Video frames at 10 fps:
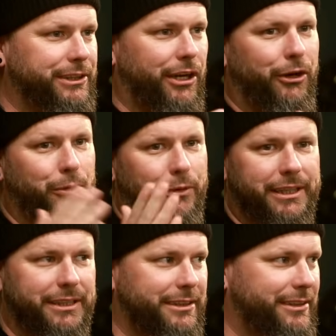
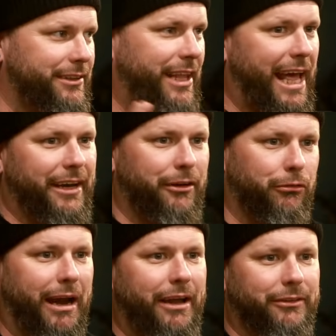always that
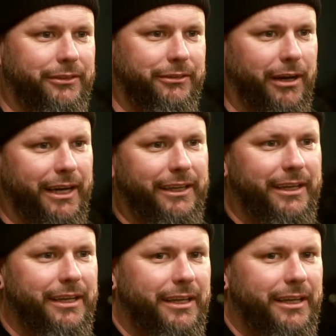around, right?